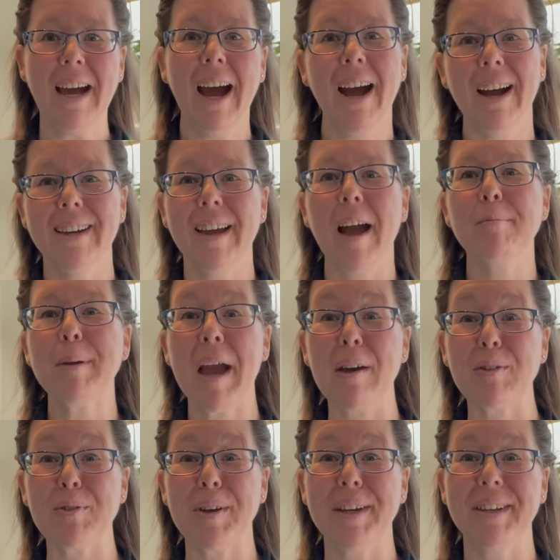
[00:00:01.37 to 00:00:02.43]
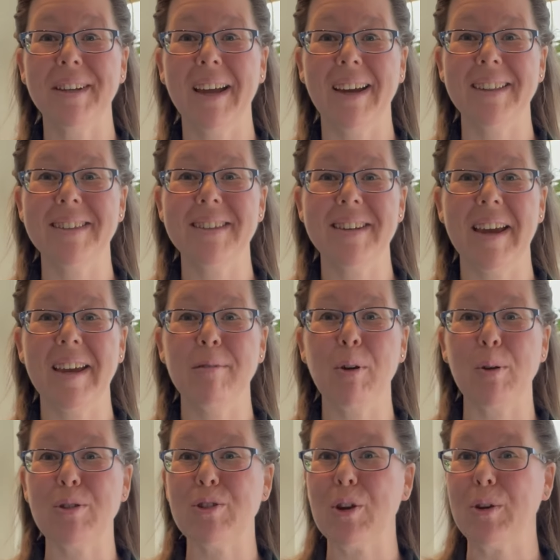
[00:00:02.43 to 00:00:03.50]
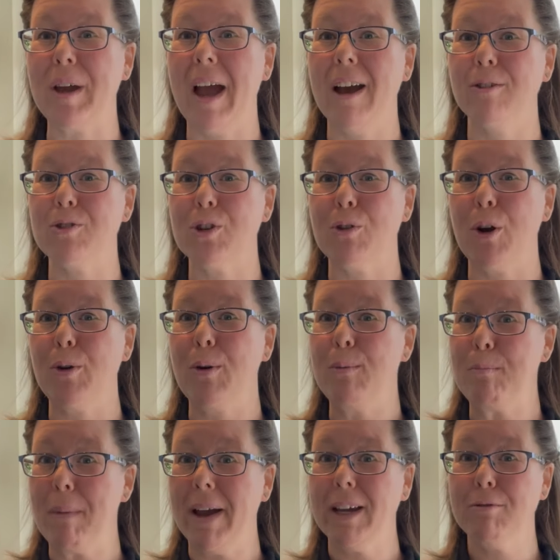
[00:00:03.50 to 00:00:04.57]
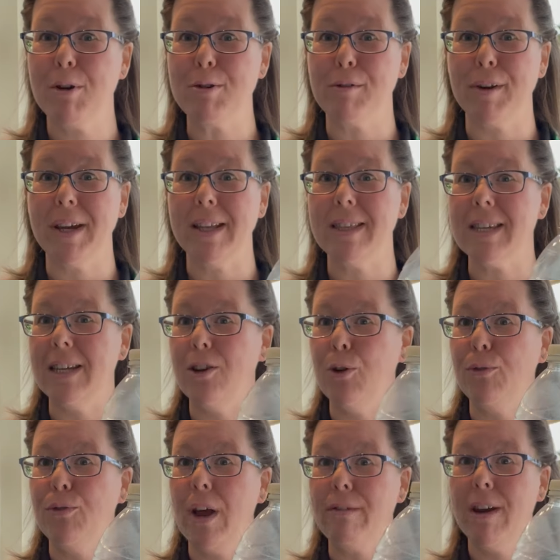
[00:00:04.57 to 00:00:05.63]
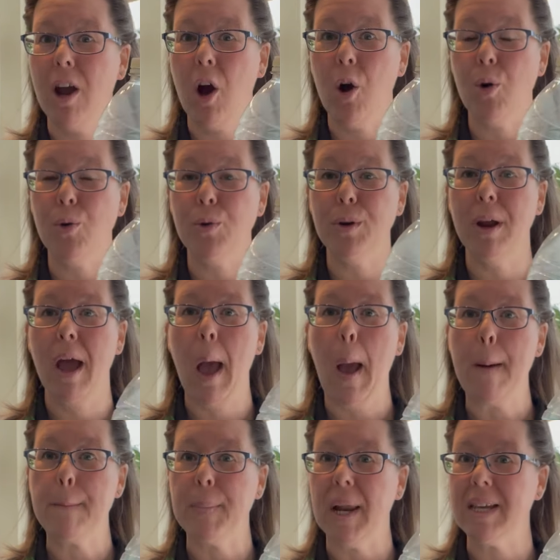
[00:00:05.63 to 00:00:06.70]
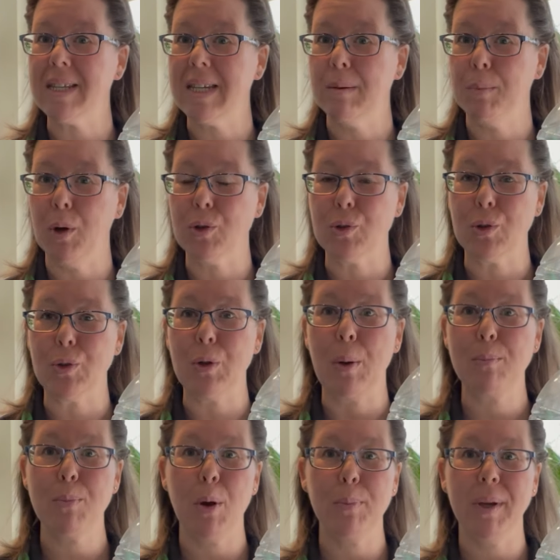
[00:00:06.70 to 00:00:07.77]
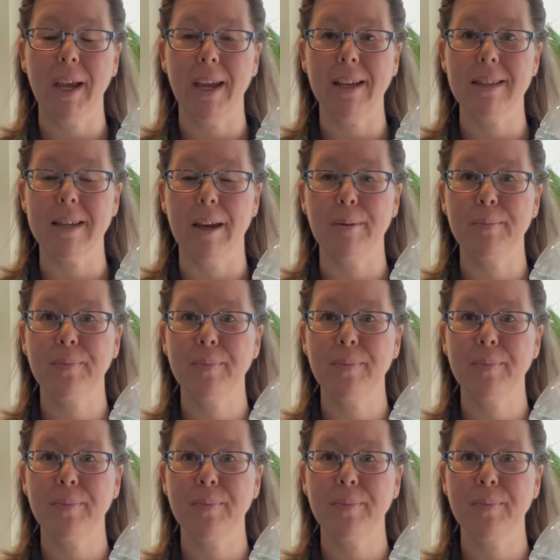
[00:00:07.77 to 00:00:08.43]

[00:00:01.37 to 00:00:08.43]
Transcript: Hi, I'm Katherine and today I'm going to show you how to grow microgreens in your very own plastic bottle propagator.